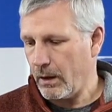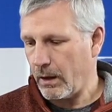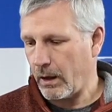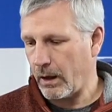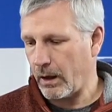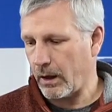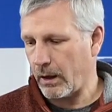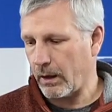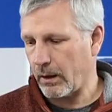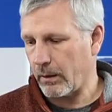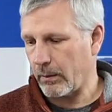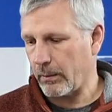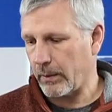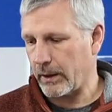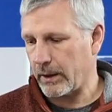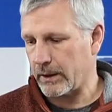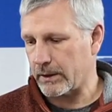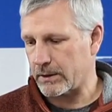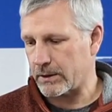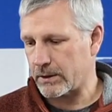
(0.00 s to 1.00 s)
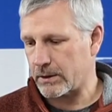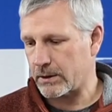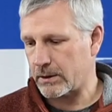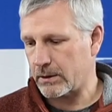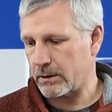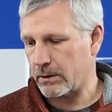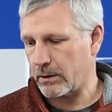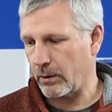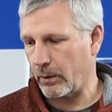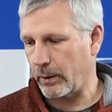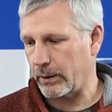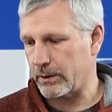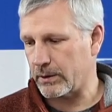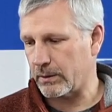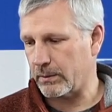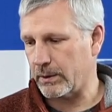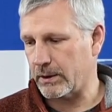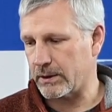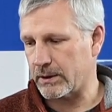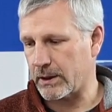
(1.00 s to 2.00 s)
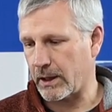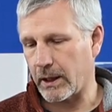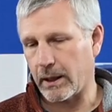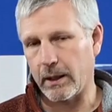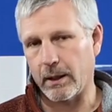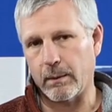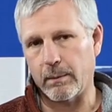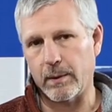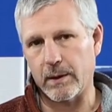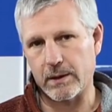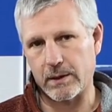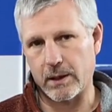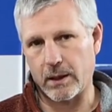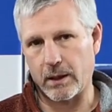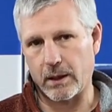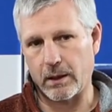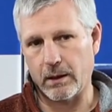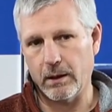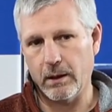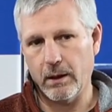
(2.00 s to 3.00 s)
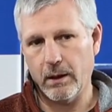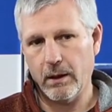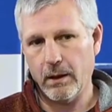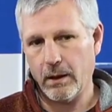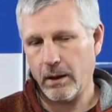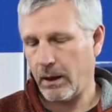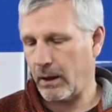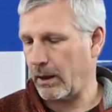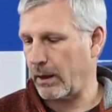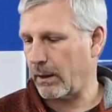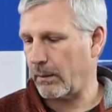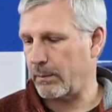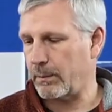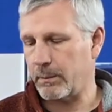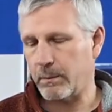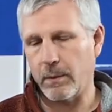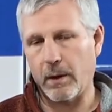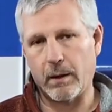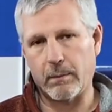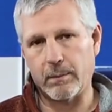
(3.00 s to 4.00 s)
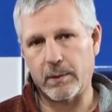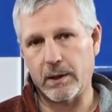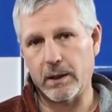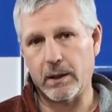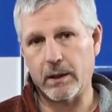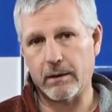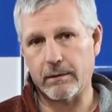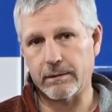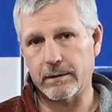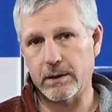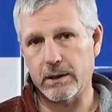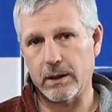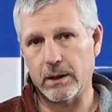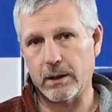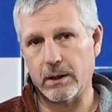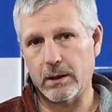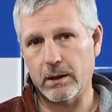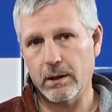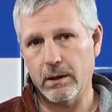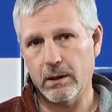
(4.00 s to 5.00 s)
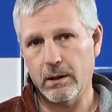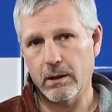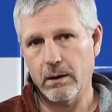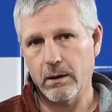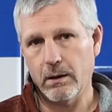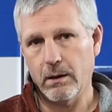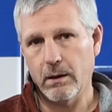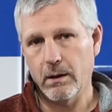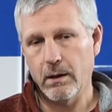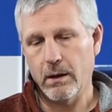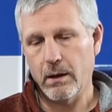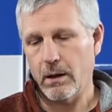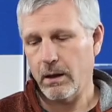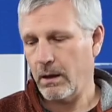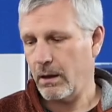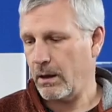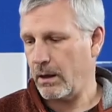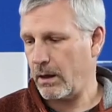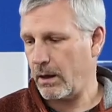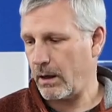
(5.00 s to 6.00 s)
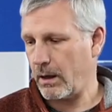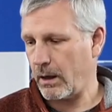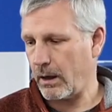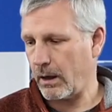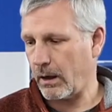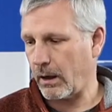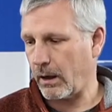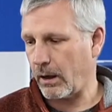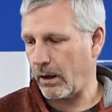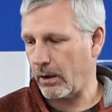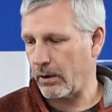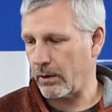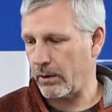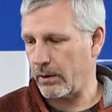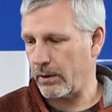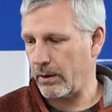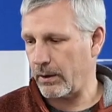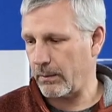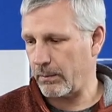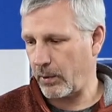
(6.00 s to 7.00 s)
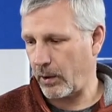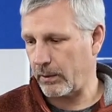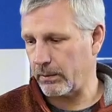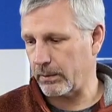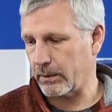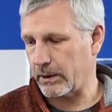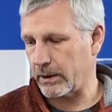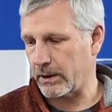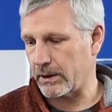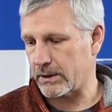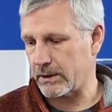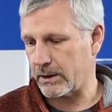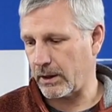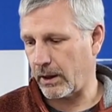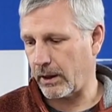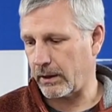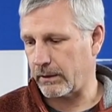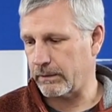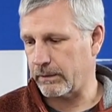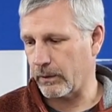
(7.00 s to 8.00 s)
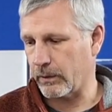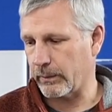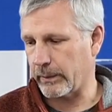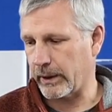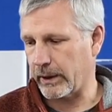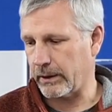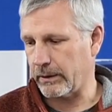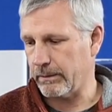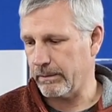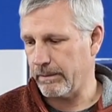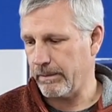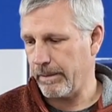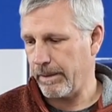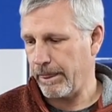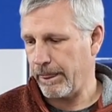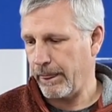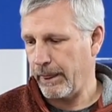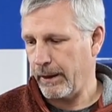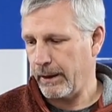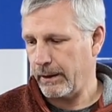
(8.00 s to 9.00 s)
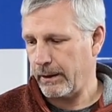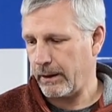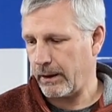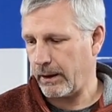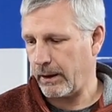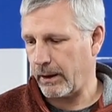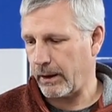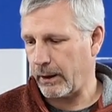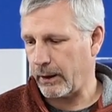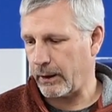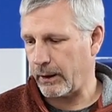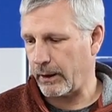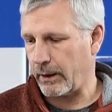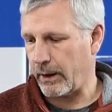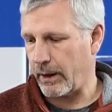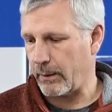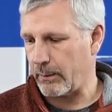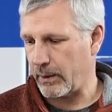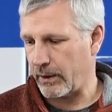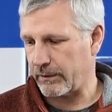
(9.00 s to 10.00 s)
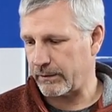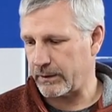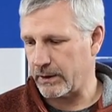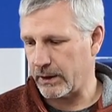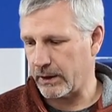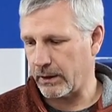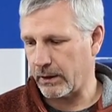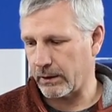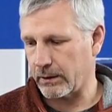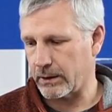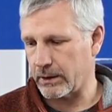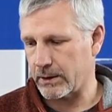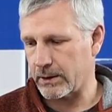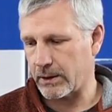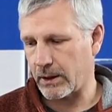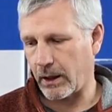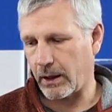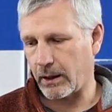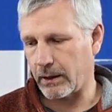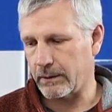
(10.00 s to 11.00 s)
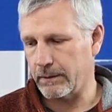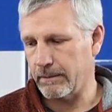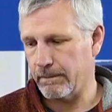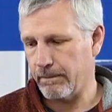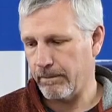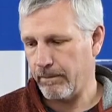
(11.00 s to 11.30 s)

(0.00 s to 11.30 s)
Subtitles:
It's going to be set up as a PFD on probably this side for me, and an MFD on this side.